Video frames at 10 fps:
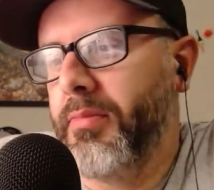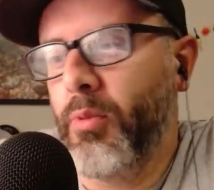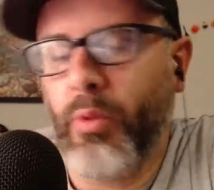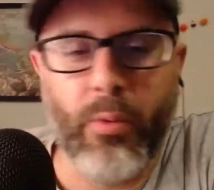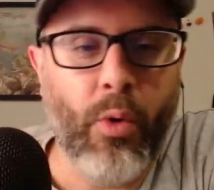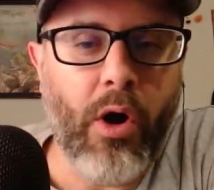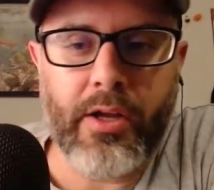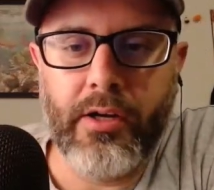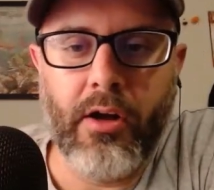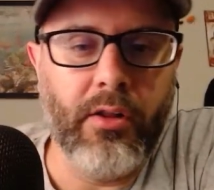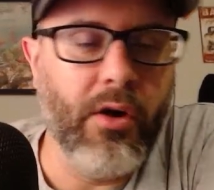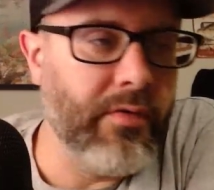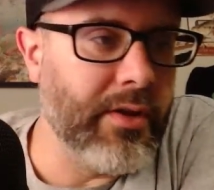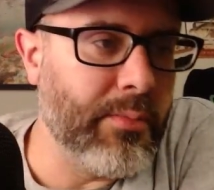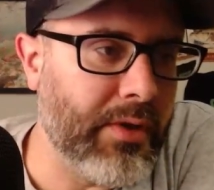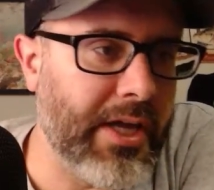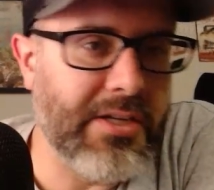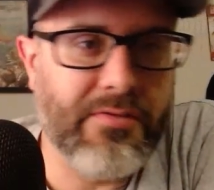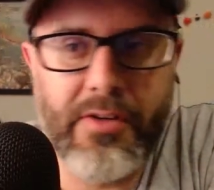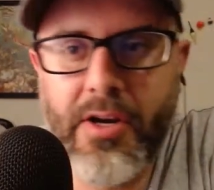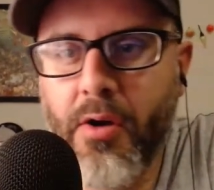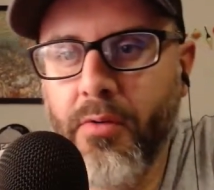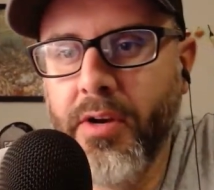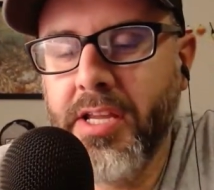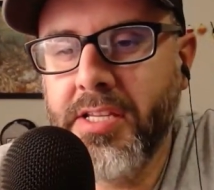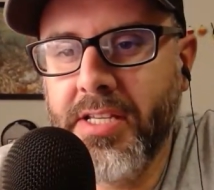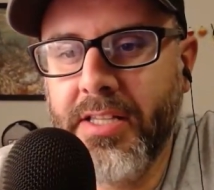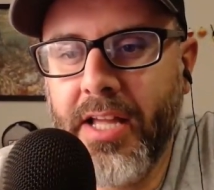We're walking all over the place for no reason.